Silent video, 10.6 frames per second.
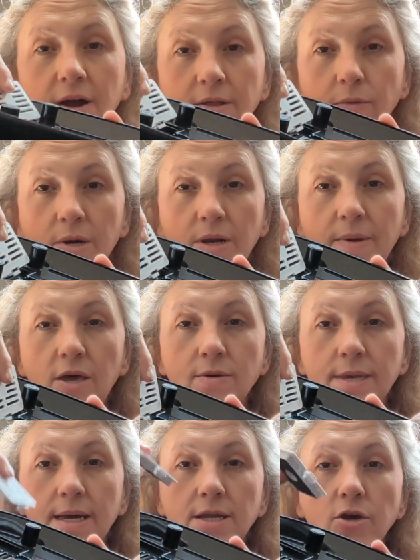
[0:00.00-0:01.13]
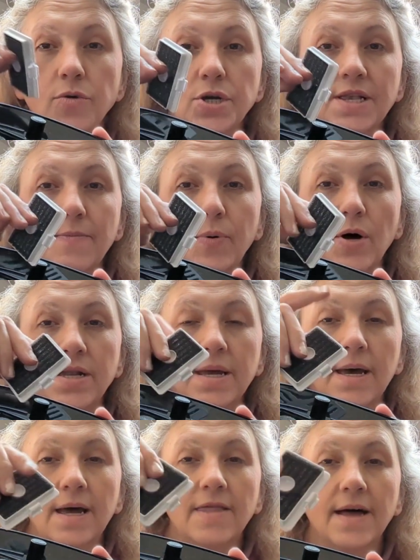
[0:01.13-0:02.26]
that we're going to be using, and you just put,
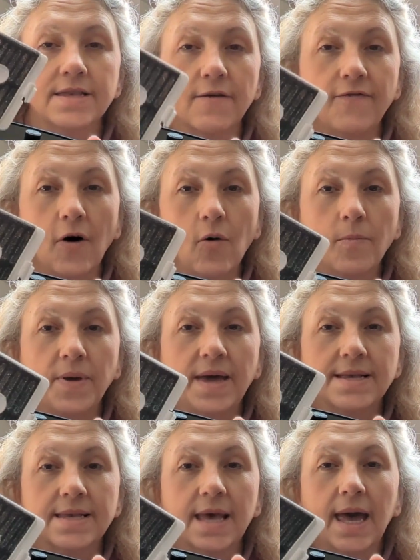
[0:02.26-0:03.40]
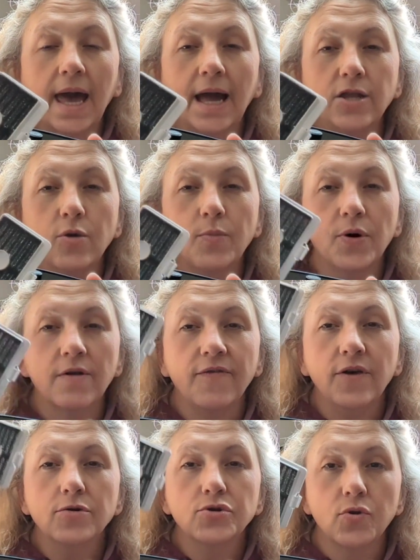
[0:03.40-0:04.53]
that's a foam piece, and you put a
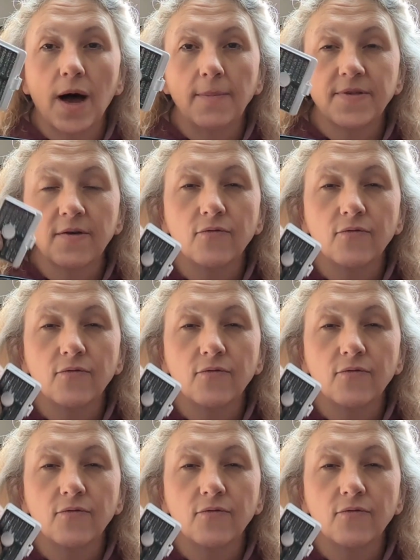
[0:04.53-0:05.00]
few drops of